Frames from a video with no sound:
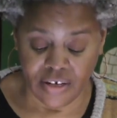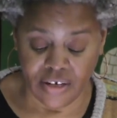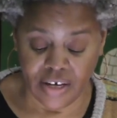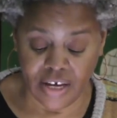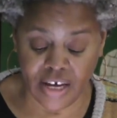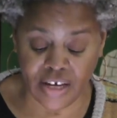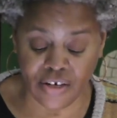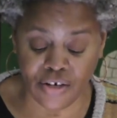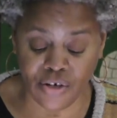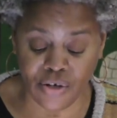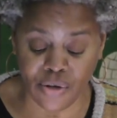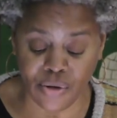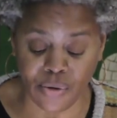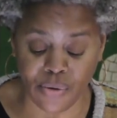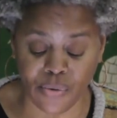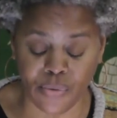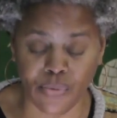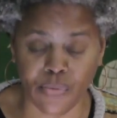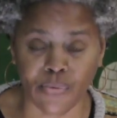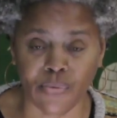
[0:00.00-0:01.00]
and
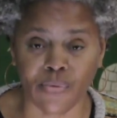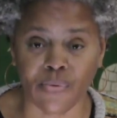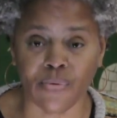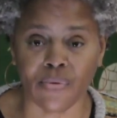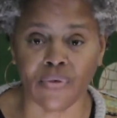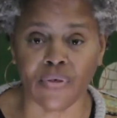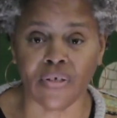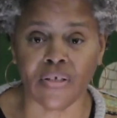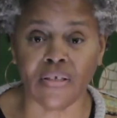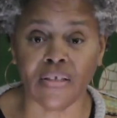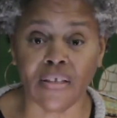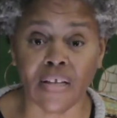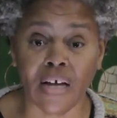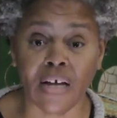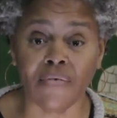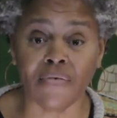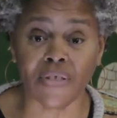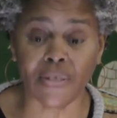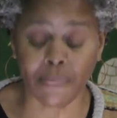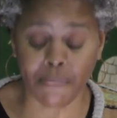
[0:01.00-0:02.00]
you,
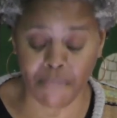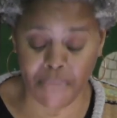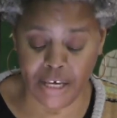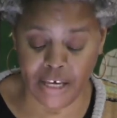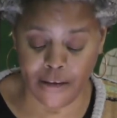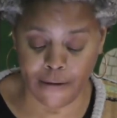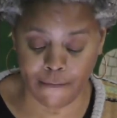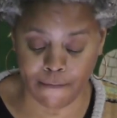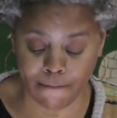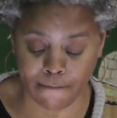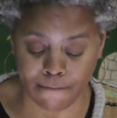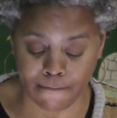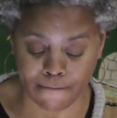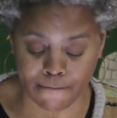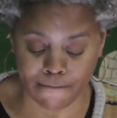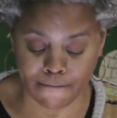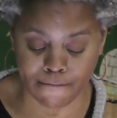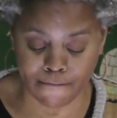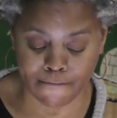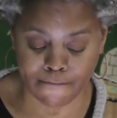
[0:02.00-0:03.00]
loves me
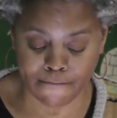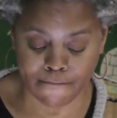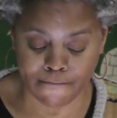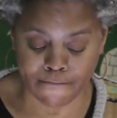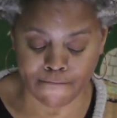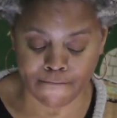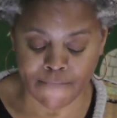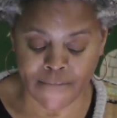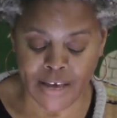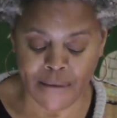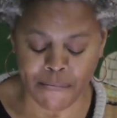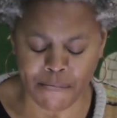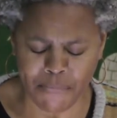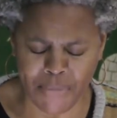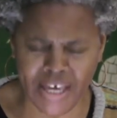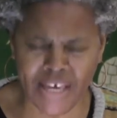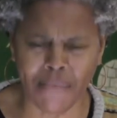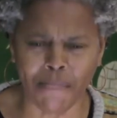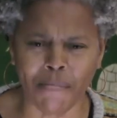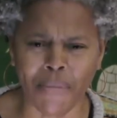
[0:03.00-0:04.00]

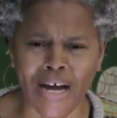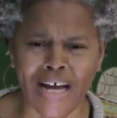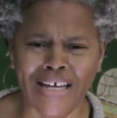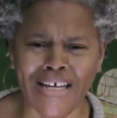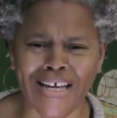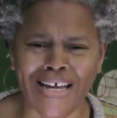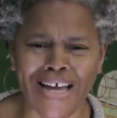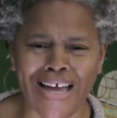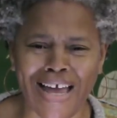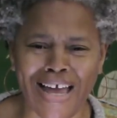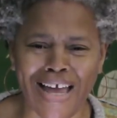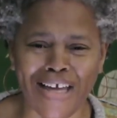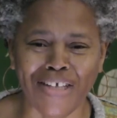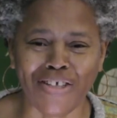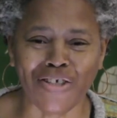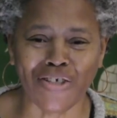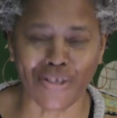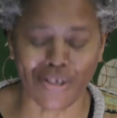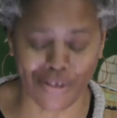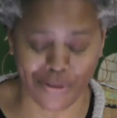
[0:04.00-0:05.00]
me, Maya
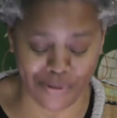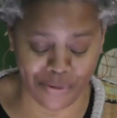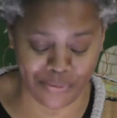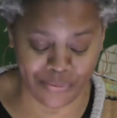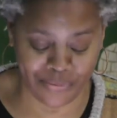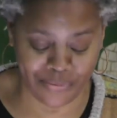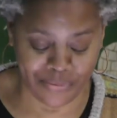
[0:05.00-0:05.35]
Angelou.